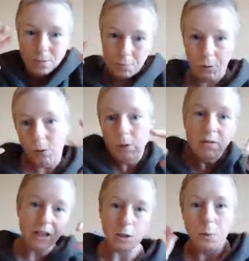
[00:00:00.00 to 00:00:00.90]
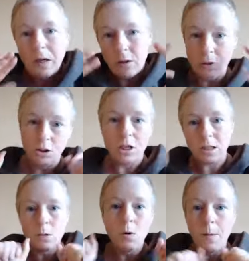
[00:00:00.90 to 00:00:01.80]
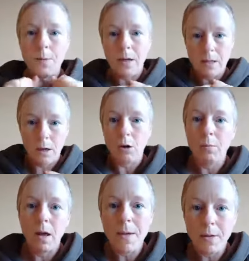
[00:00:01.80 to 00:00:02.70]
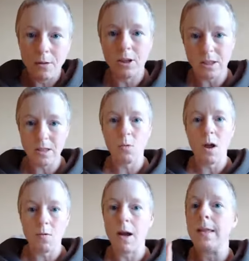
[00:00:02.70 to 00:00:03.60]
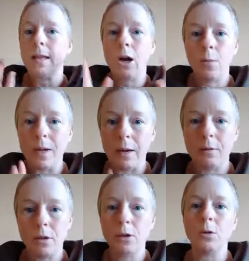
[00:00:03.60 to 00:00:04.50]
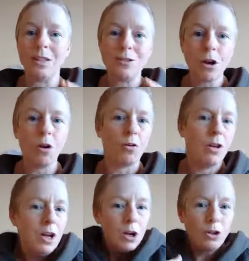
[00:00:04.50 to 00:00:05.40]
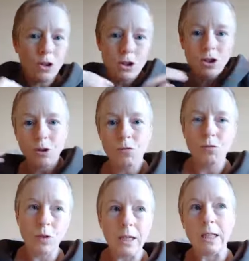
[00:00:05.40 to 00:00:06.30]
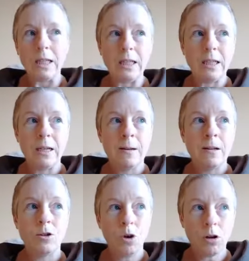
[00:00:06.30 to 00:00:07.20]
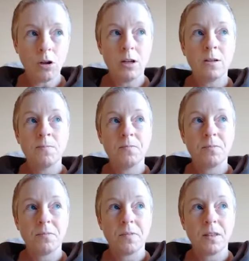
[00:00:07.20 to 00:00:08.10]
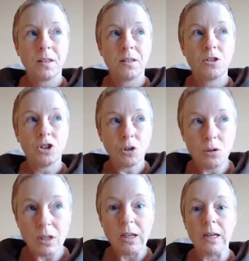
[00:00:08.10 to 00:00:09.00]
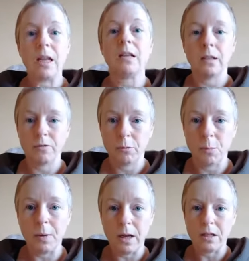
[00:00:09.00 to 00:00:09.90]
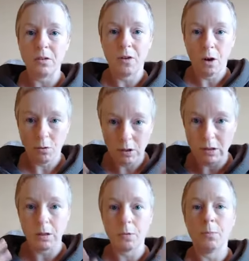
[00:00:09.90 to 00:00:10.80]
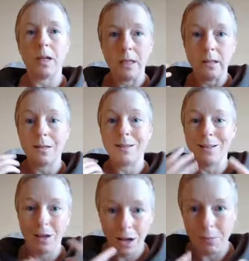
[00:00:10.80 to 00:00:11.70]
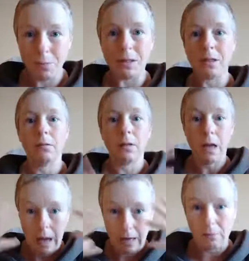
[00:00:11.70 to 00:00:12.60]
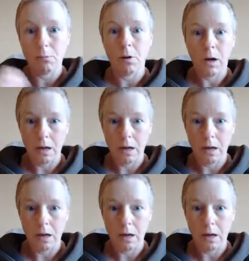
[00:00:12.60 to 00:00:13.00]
put all of these pieces in just the right place and hold my mouth in just the right way, then I'll be able to do it. No, because you're still really not choosing and acting from a place of wholeness and completeness and alignment and heart and